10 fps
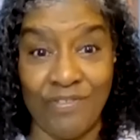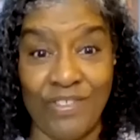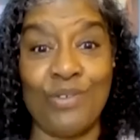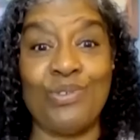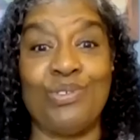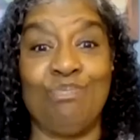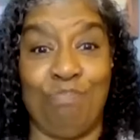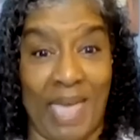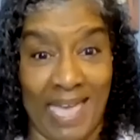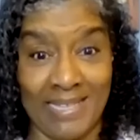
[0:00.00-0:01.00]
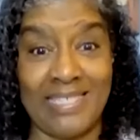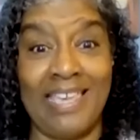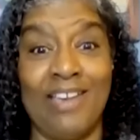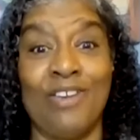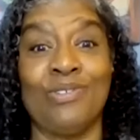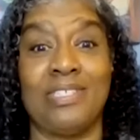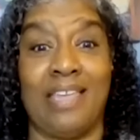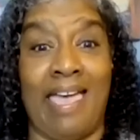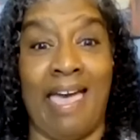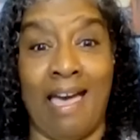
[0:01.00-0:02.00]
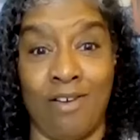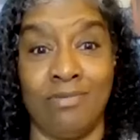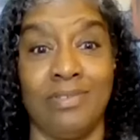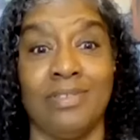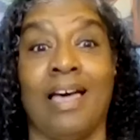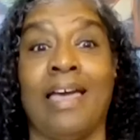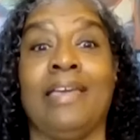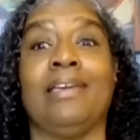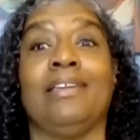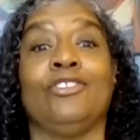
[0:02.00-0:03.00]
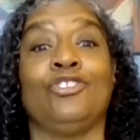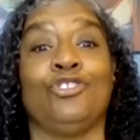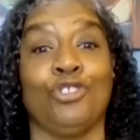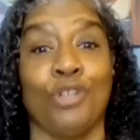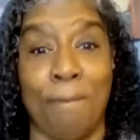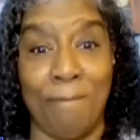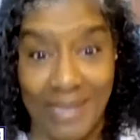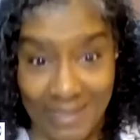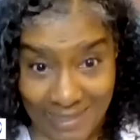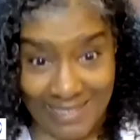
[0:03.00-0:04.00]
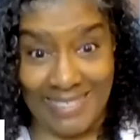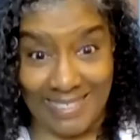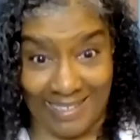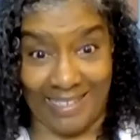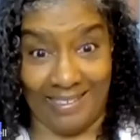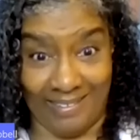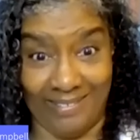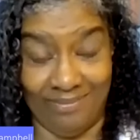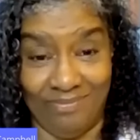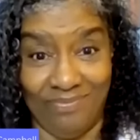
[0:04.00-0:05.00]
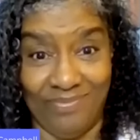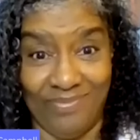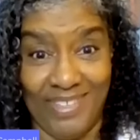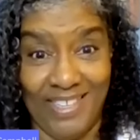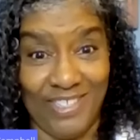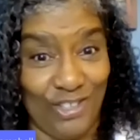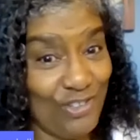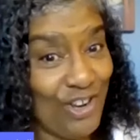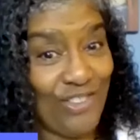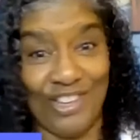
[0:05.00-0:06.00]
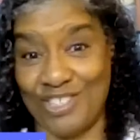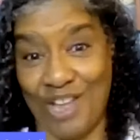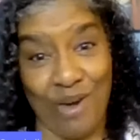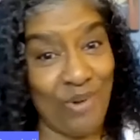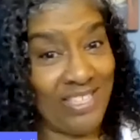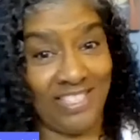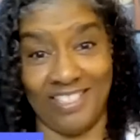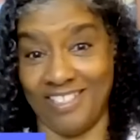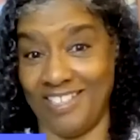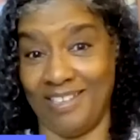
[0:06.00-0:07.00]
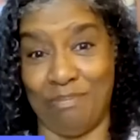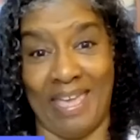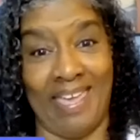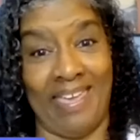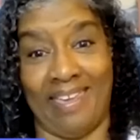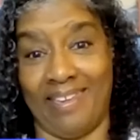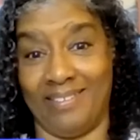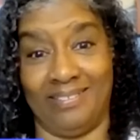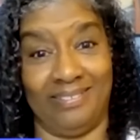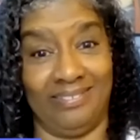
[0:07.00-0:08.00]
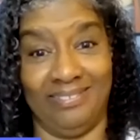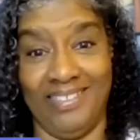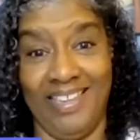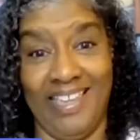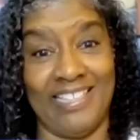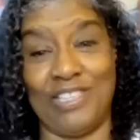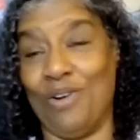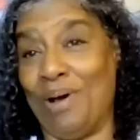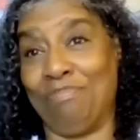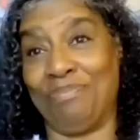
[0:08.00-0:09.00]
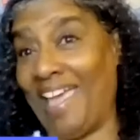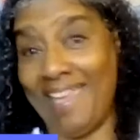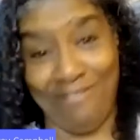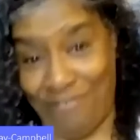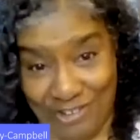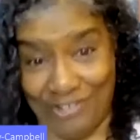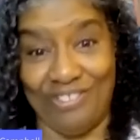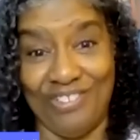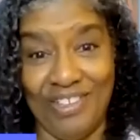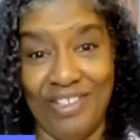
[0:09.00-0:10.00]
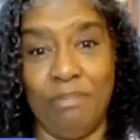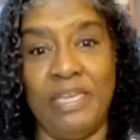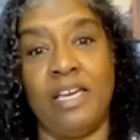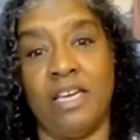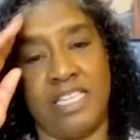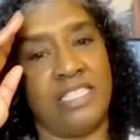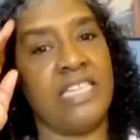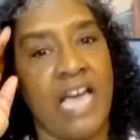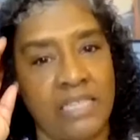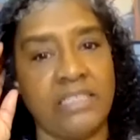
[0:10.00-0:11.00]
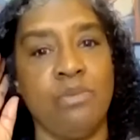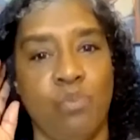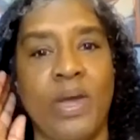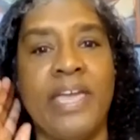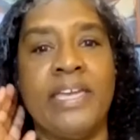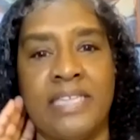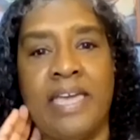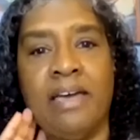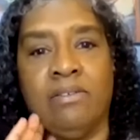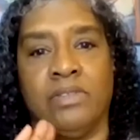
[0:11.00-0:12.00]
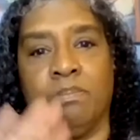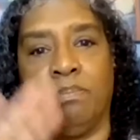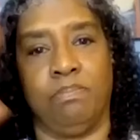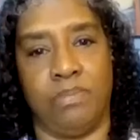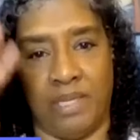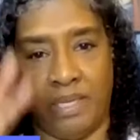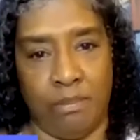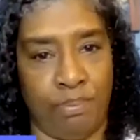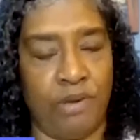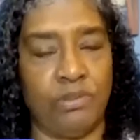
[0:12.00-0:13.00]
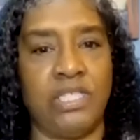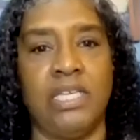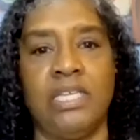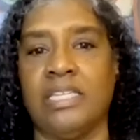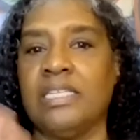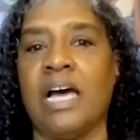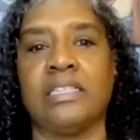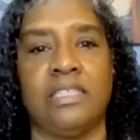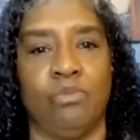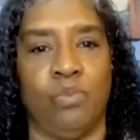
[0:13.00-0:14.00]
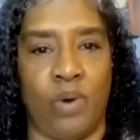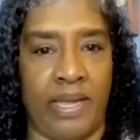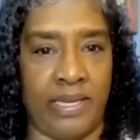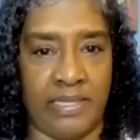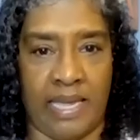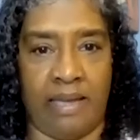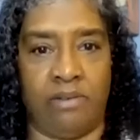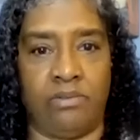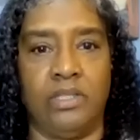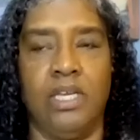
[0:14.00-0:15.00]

of those bad cells out, like, tremendously. So, you know, there's always a good and a bad. And so I'm thankful because it knocked it way down. The M protein, it knocked it way down.